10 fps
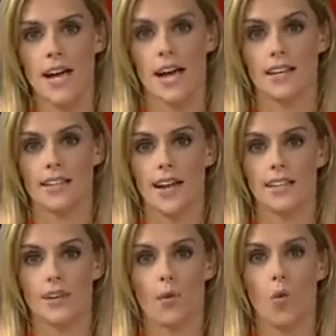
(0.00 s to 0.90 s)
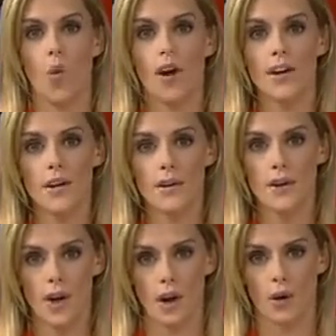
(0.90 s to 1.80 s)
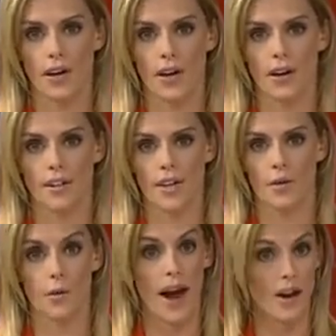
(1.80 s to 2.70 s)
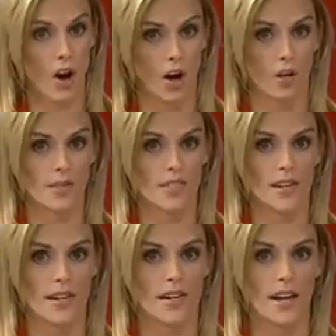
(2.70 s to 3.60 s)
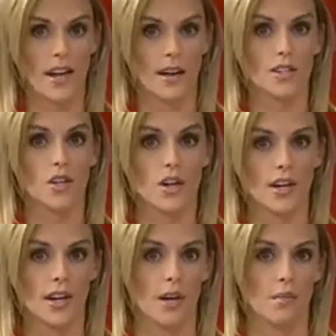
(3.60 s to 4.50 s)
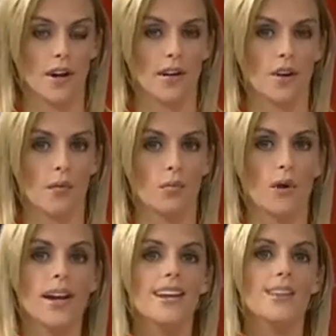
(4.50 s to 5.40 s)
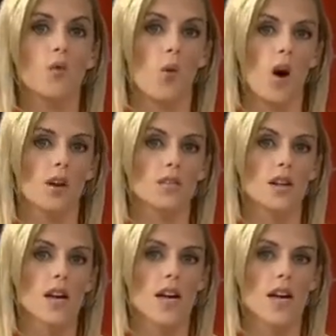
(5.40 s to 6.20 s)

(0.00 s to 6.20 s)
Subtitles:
And exactly 1 year ago, al-Qaeda's Iraq arm started a campaign called Breaking the Walls,